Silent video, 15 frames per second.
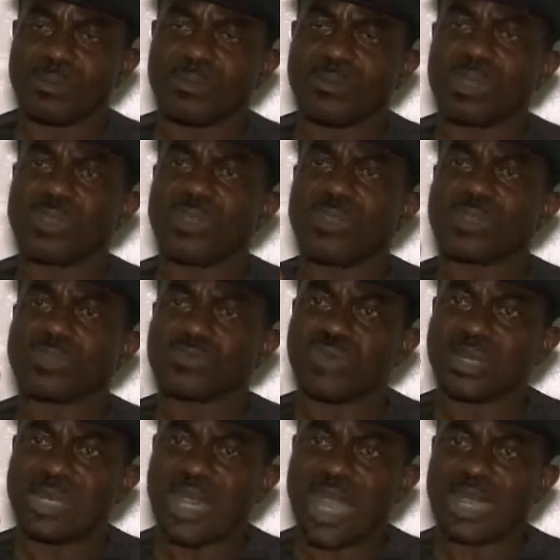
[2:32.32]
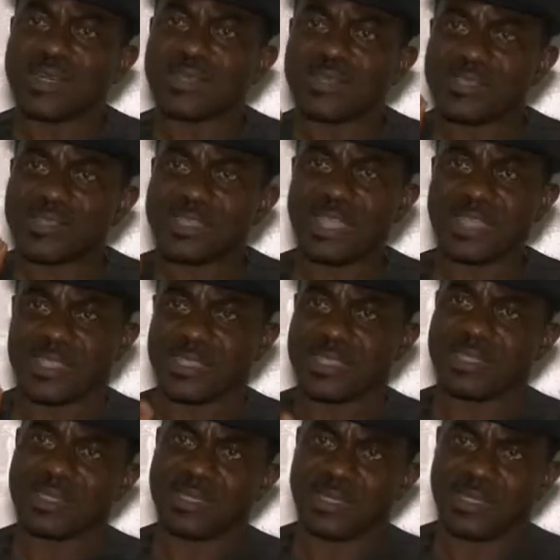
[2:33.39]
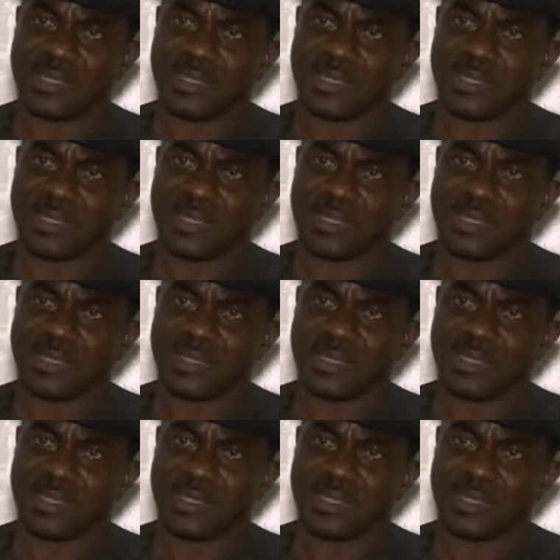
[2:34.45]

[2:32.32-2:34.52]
As an insider in the restoration